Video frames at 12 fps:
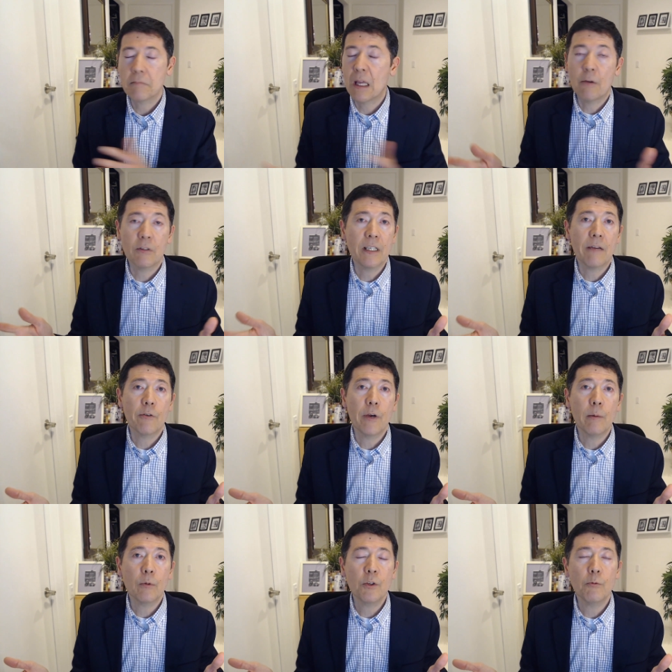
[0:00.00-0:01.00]
I was never
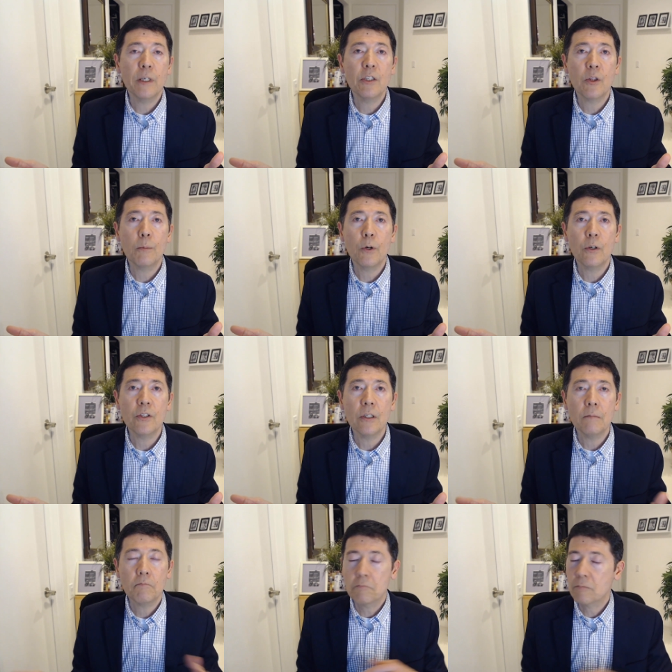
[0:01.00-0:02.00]
able to reach the
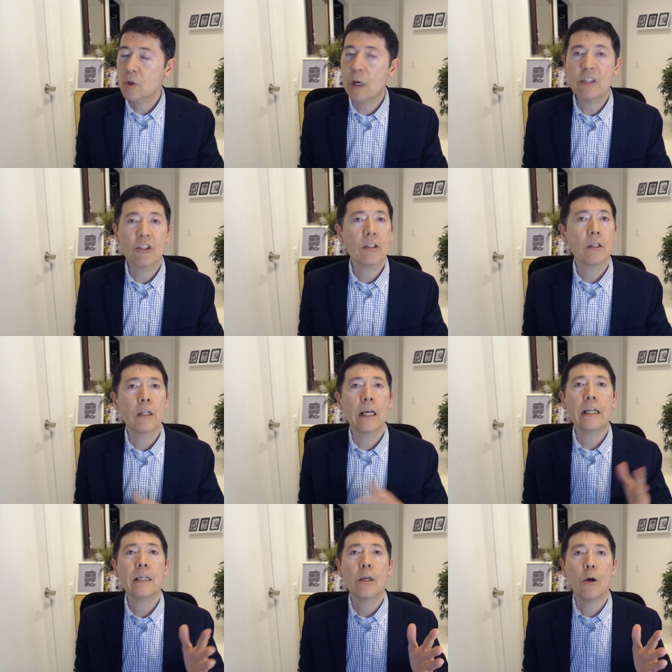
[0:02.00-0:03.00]
person, so I just
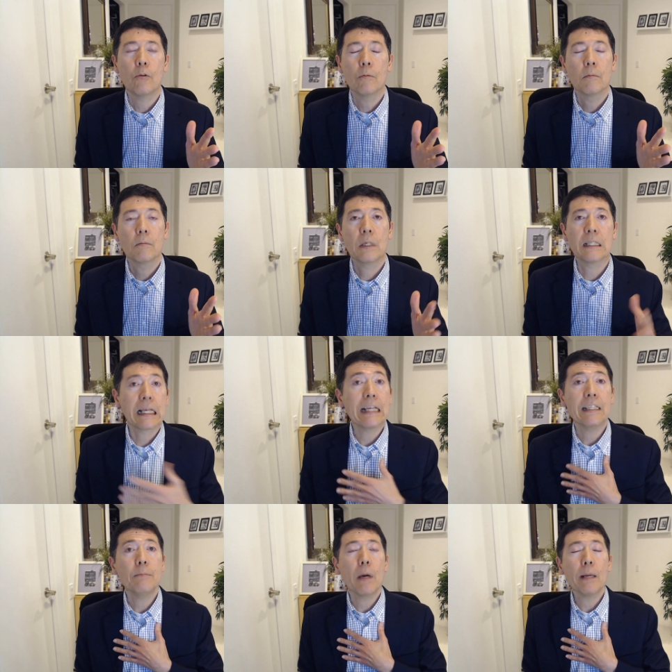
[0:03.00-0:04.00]
let it go because I
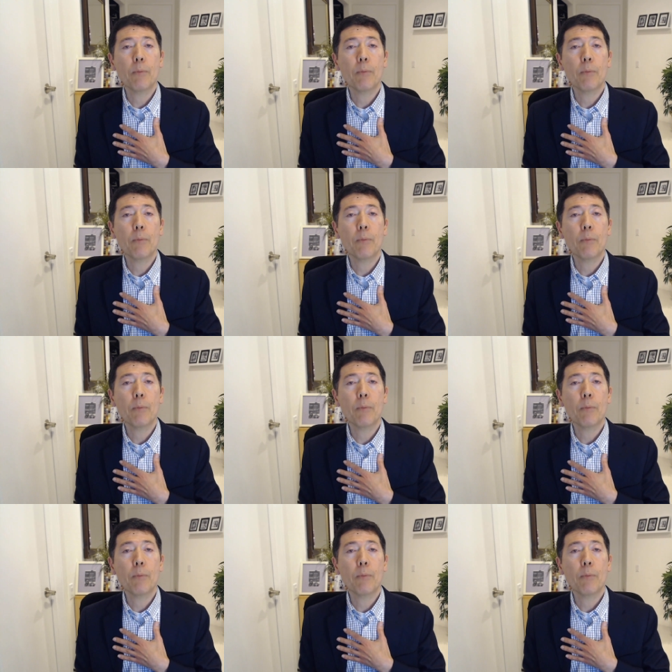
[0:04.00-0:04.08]
did my